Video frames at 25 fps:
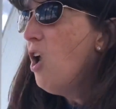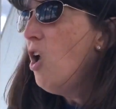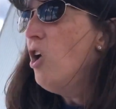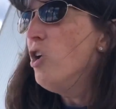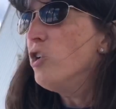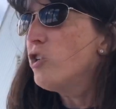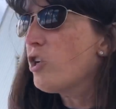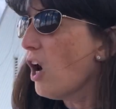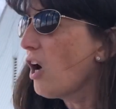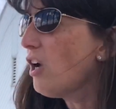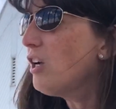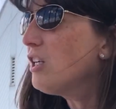
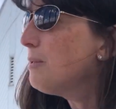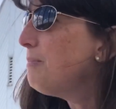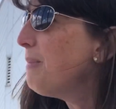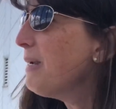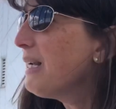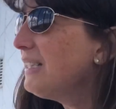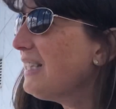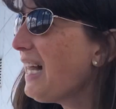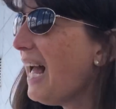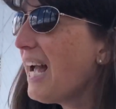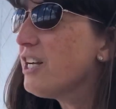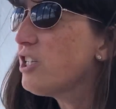Charles
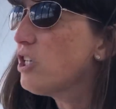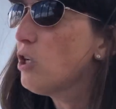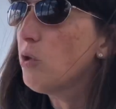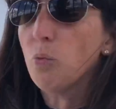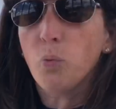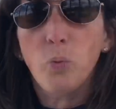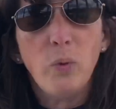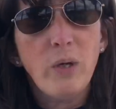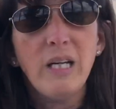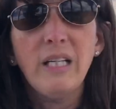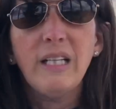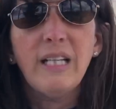McKechnie
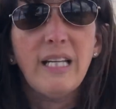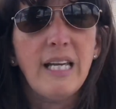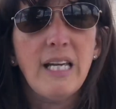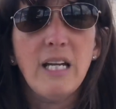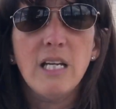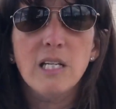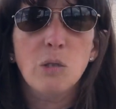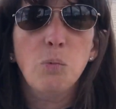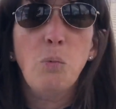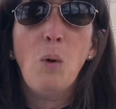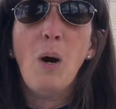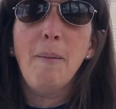really
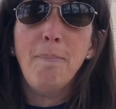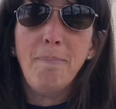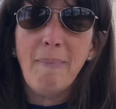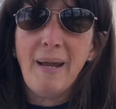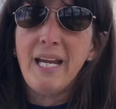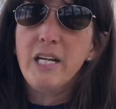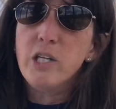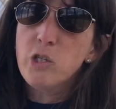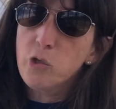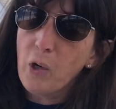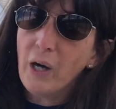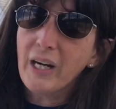is what
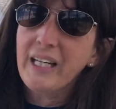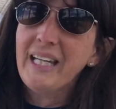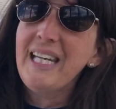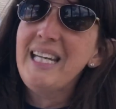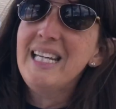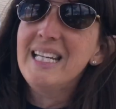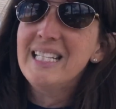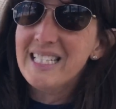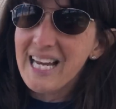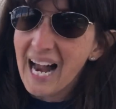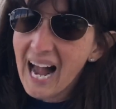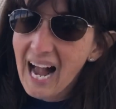made Truckee
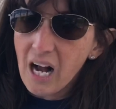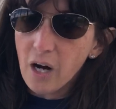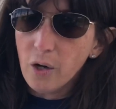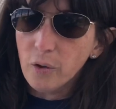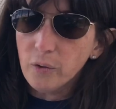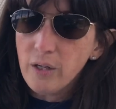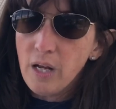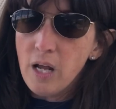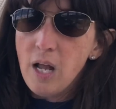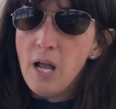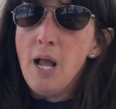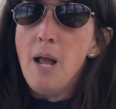a
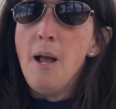town,